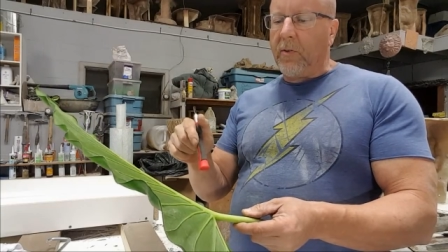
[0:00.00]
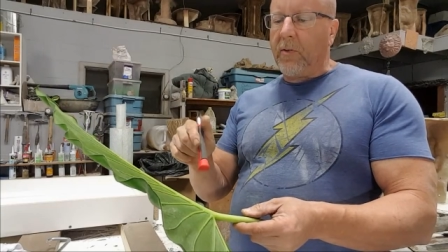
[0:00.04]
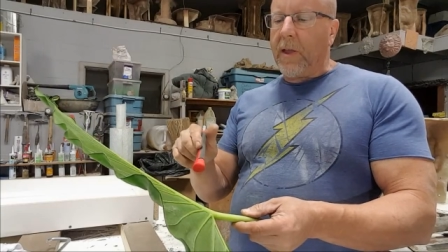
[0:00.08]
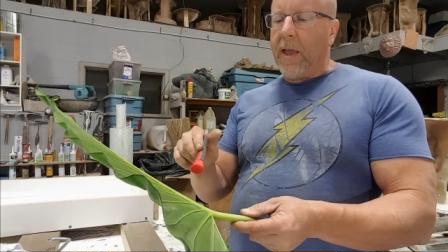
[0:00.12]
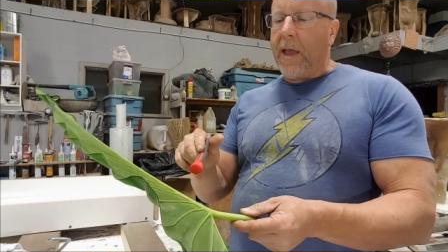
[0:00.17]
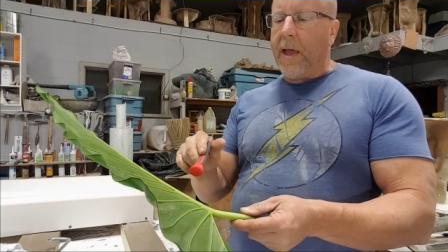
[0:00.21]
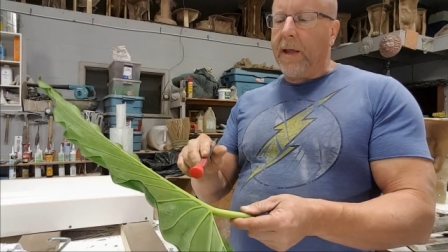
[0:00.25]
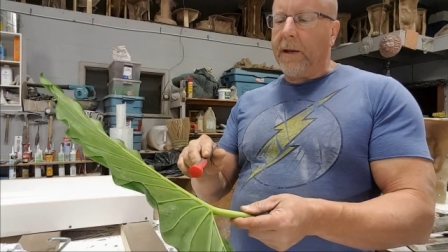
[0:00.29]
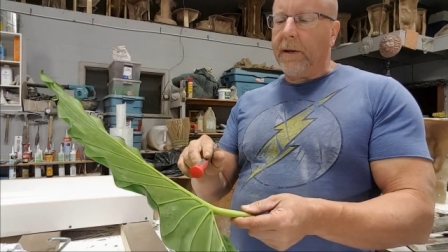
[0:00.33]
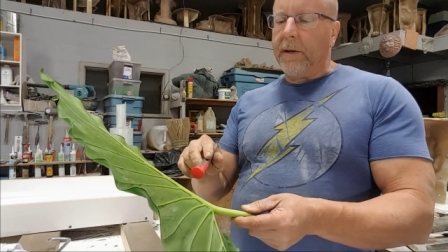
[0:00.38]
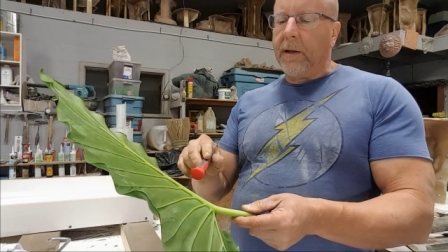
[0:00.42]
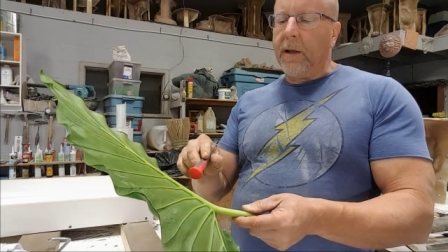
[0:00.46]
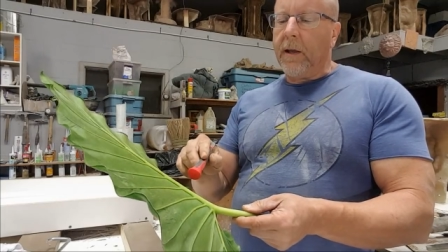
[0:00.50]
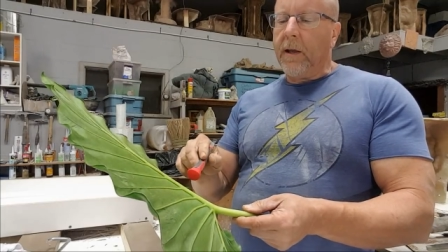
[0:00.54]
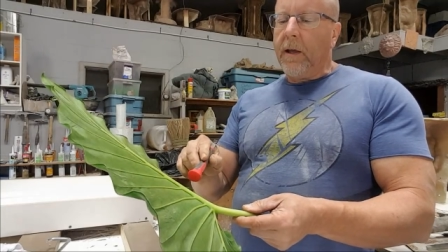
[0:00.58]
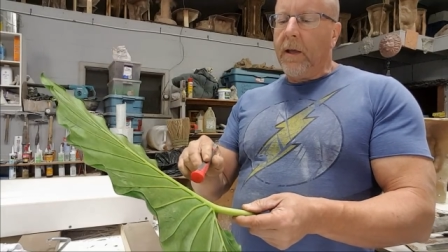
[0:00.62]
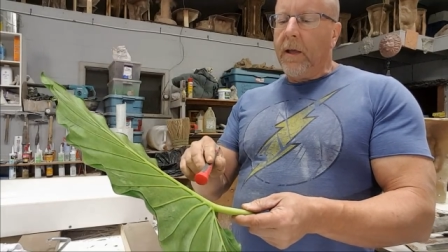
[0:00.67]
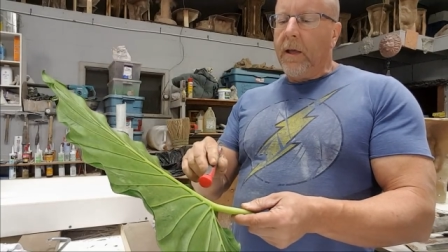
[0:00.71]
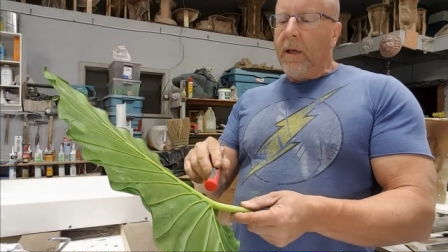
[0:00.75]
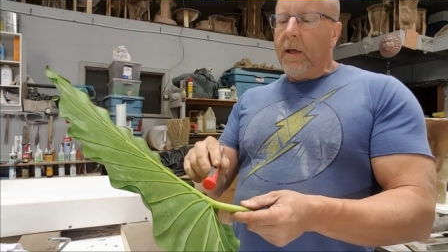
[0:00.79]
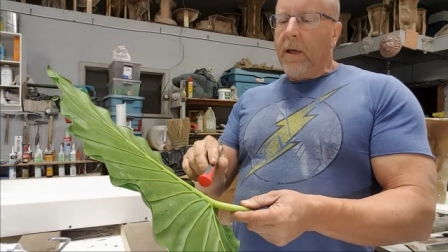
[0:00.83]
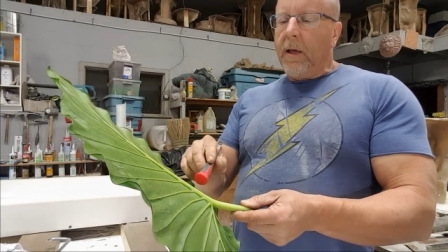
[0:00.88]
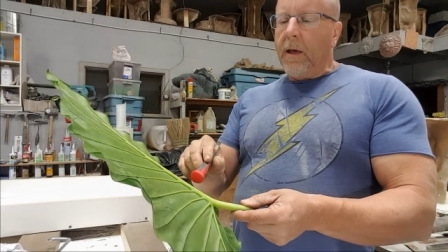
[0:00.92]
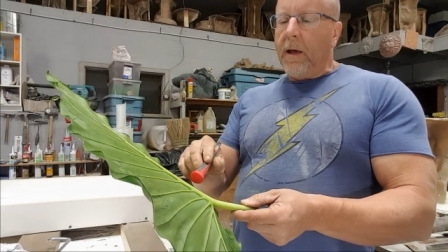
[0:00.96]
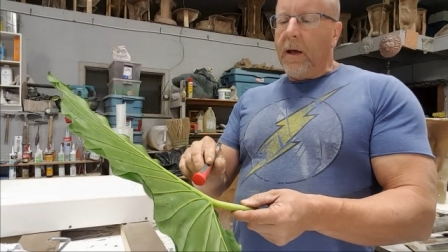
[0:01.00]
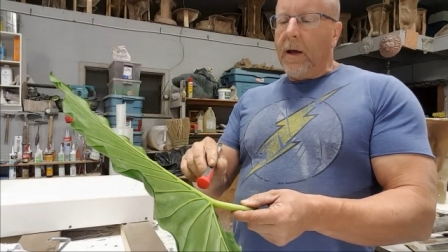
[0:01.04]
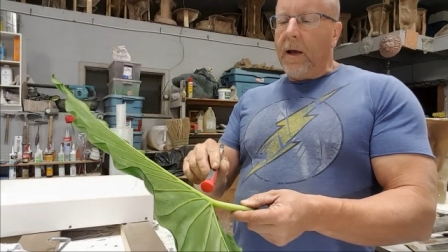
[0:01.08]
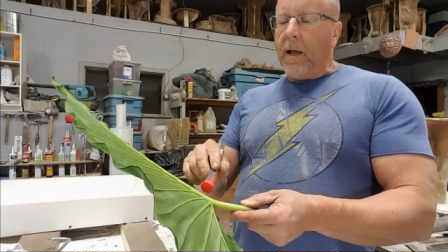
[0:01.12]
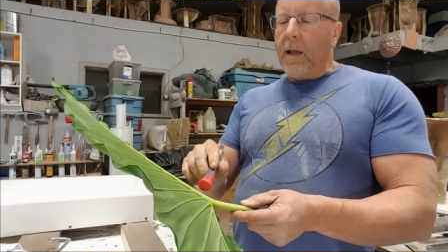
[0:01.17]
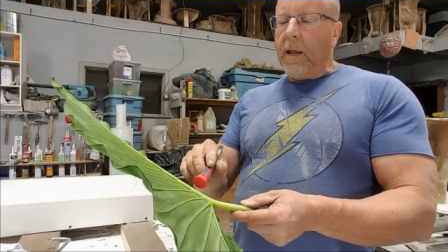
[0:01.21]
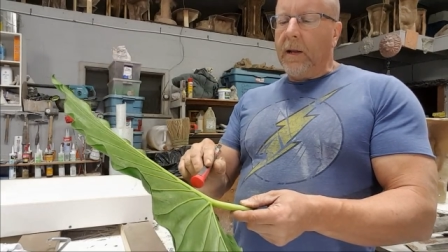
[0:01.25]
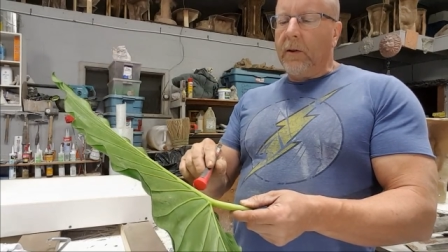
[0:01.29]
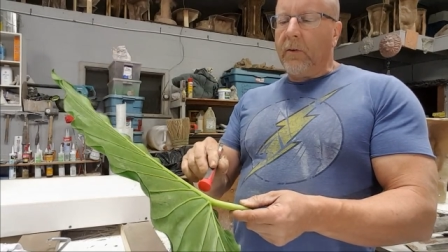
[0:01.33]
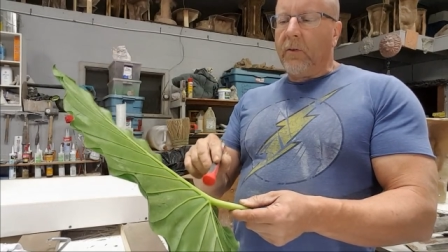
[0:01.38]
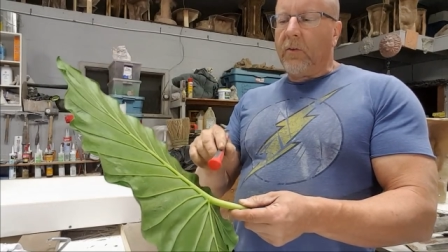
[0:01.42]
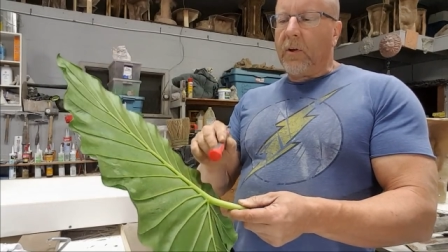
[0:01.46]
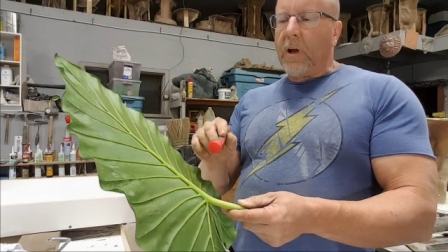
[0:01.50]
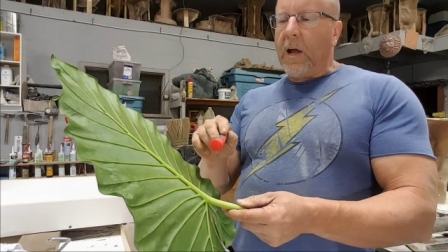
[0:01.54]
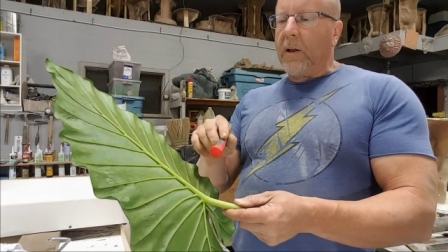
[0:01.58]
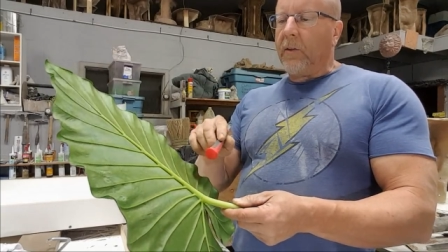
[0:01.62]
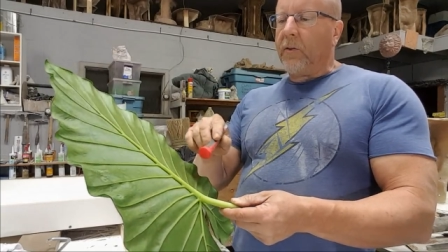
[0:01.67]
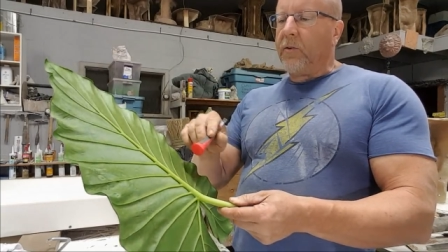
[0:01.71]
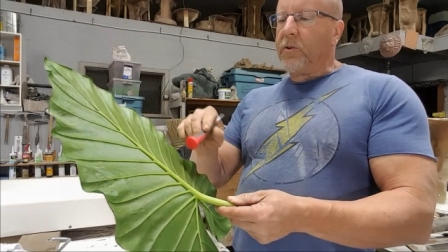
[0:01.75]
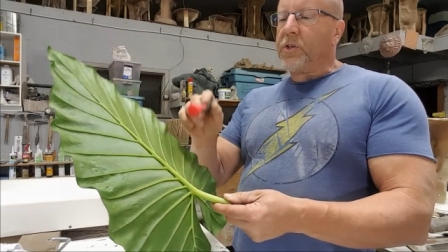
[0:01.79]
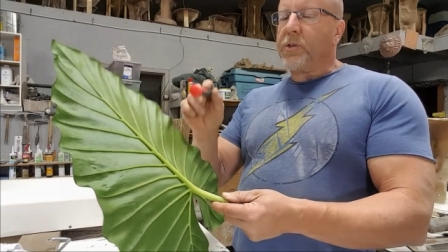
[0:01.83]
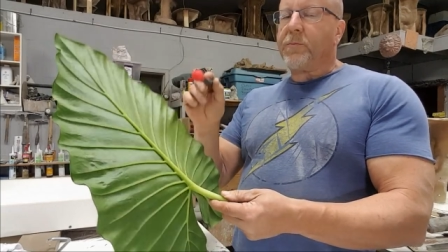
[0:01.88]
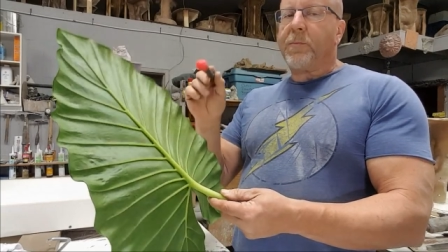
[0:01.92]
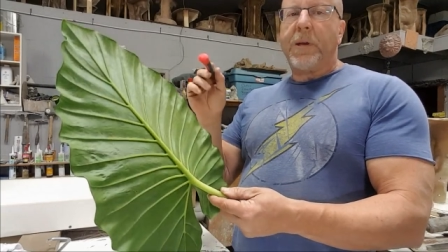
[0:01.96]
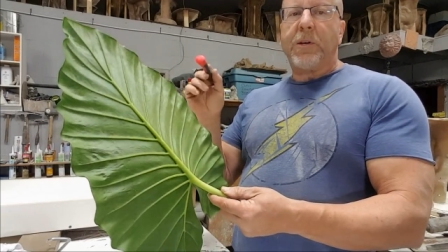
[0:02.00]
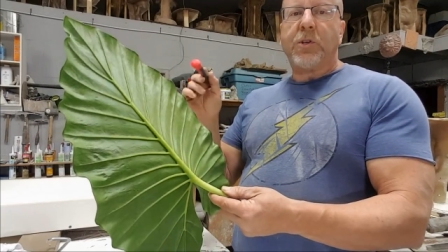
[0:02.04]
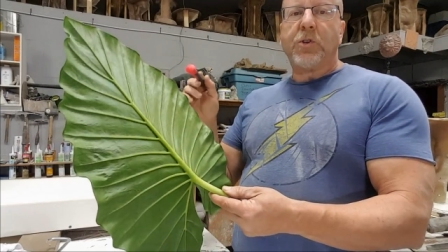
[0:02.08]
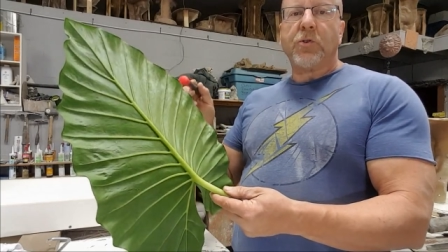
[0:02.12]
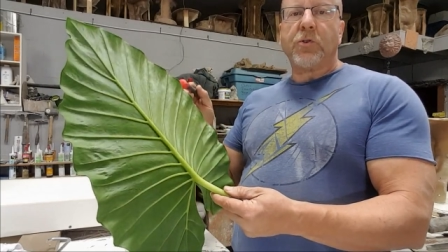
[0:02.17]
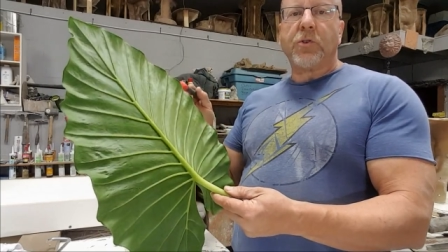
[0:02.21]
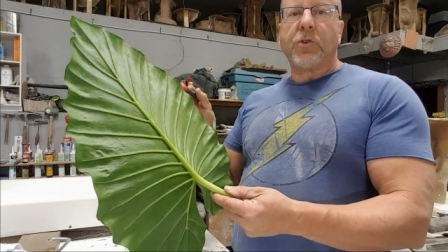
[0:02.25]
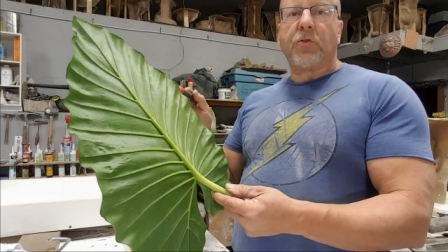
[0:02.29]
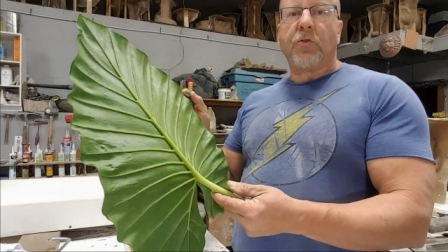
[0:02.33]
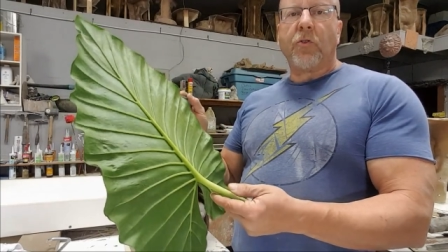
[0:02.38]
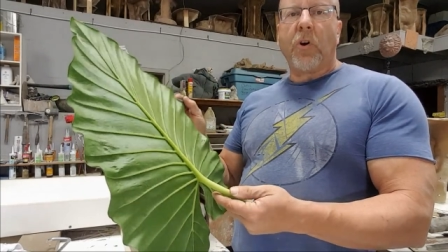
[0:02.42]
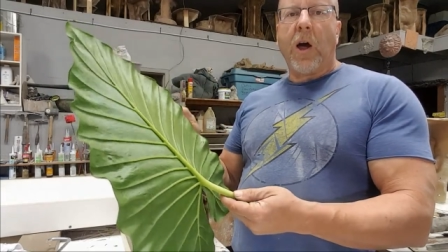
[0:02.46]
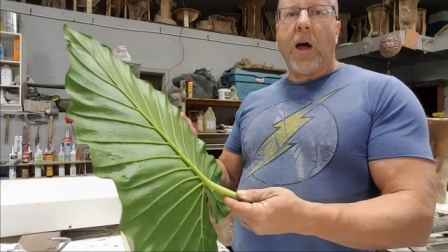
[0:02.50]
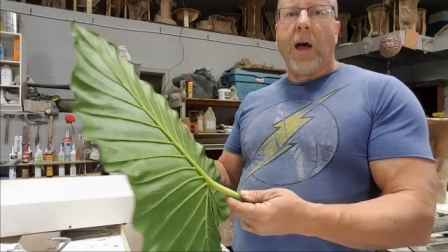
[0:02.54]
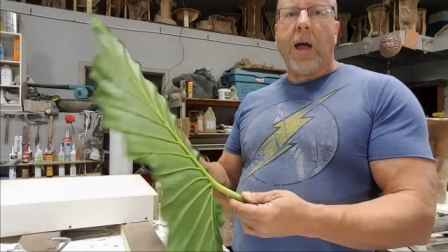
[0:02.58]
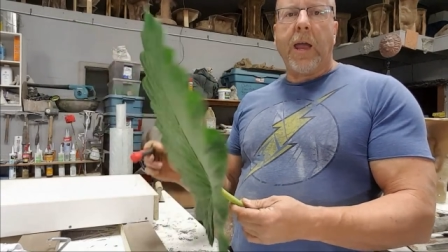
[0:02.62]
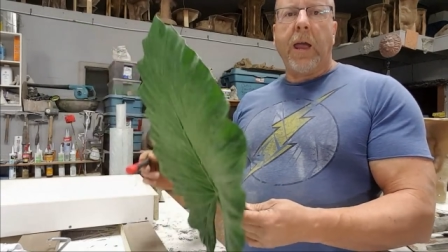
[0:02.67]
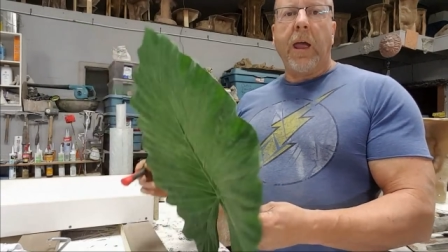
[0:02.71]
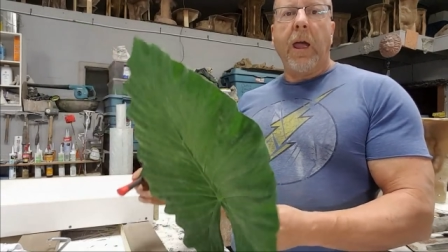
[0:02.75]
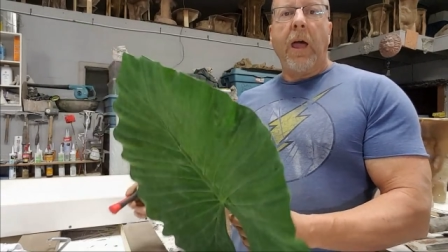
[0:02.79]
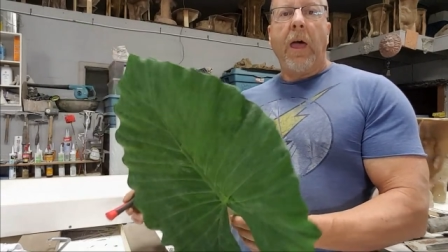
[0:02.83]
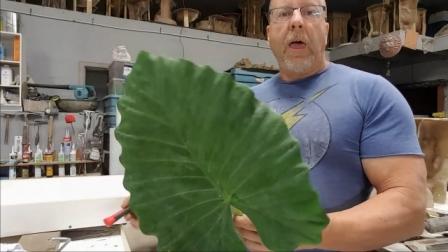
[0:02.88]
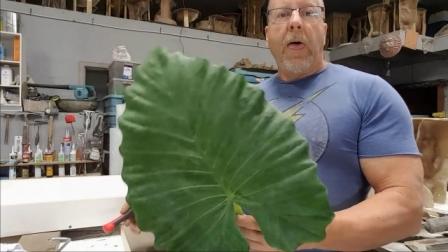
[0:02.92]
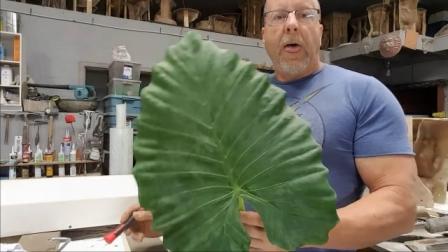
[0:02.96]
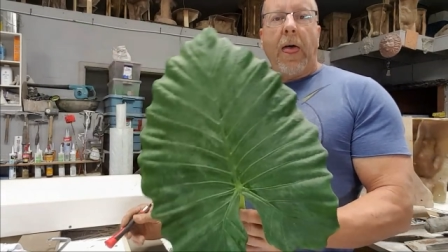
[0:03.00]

sand inside. So just make sure it's dry.